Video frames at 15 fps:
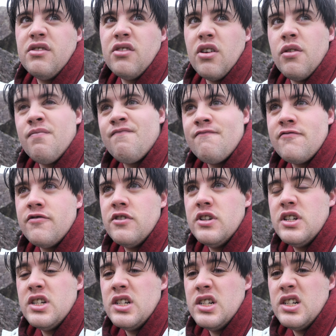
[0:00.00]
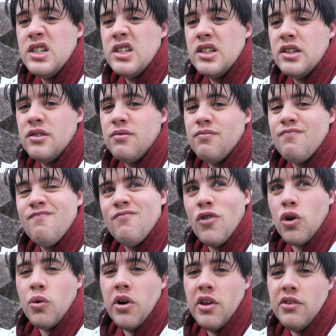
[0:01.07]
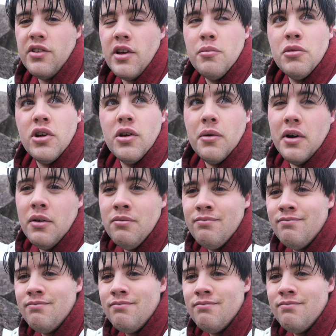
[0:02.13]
So, not quite the same, but oh well.